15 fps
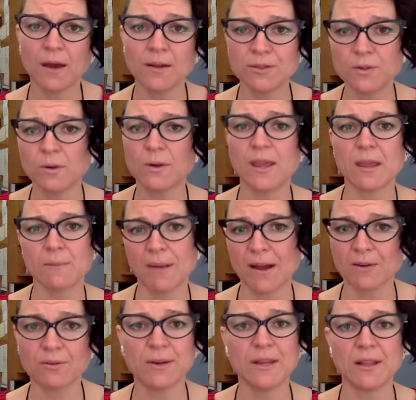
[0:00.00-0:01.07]
talking
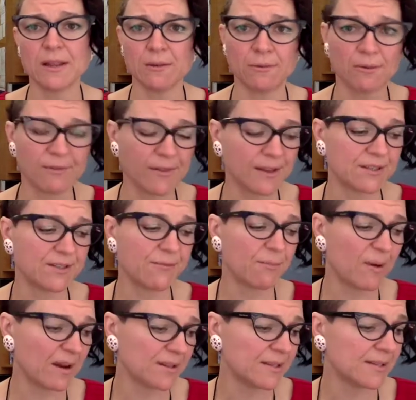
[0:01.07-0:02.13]
about critically reflective
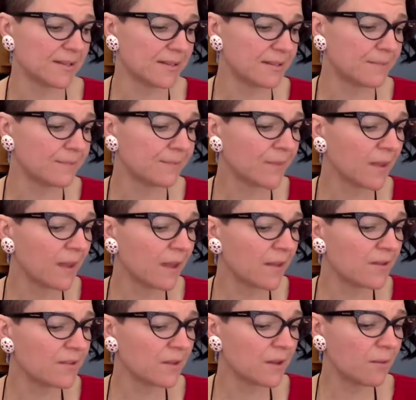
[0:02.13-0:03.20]
practice.
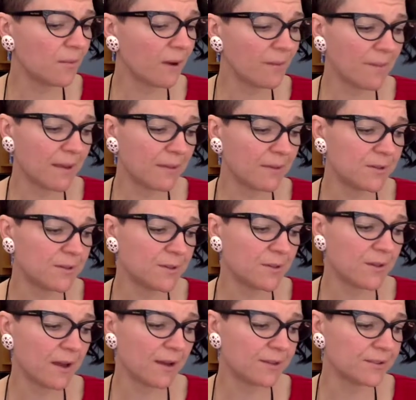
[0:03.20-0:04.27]
So you might be able to do
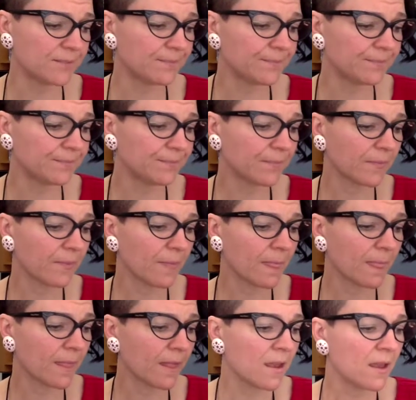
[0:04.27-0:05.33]
that.
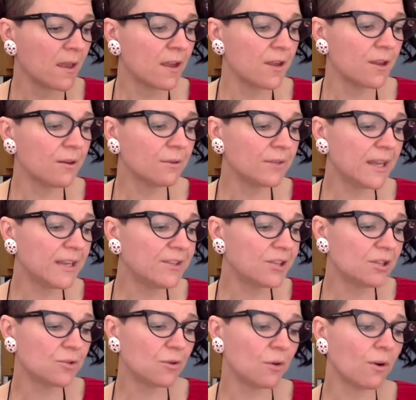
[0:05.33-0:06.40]
You'll need
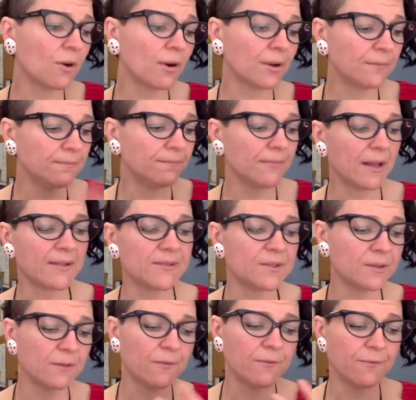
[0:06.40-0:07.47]
to draw on and
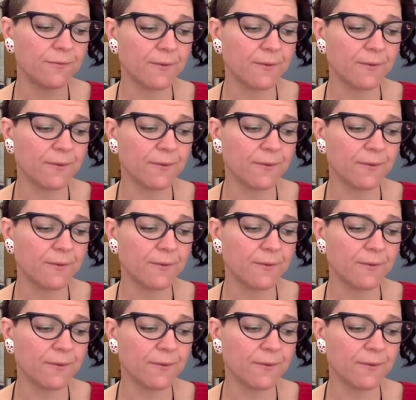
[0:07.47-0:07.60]
sort of